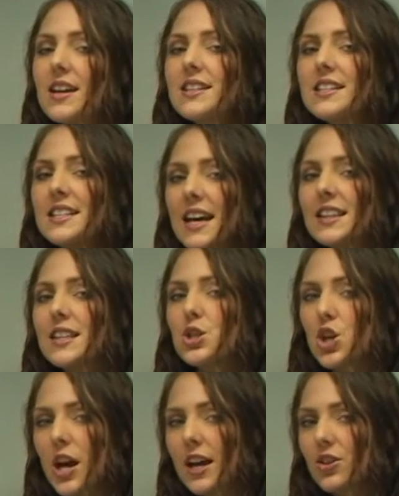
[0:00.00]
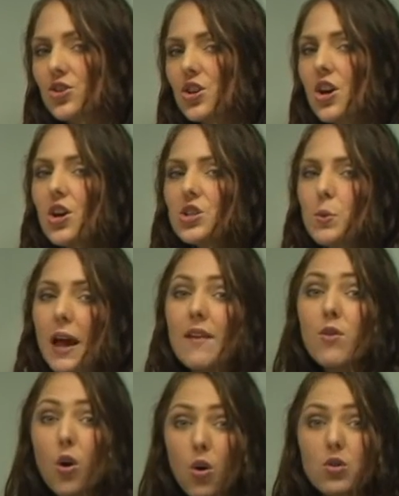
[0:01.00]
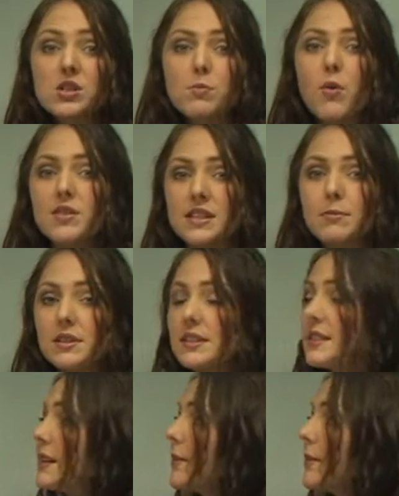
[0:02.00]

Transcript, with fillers: detect the change. So we have osmoreceptors.